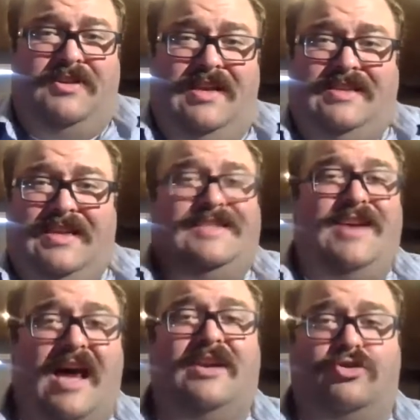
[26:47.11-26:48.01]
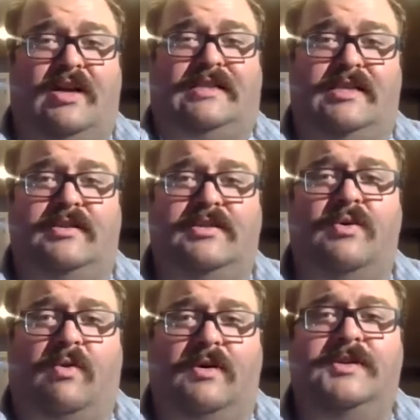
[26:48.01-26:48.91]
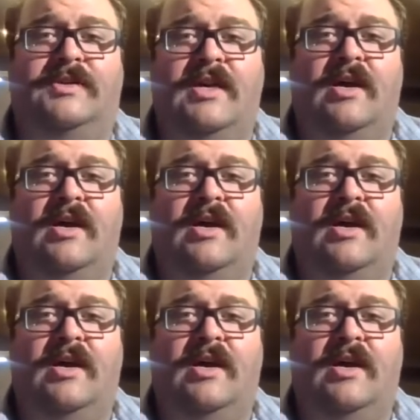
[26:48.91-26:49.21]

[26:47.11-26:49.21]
it's not a trusted source.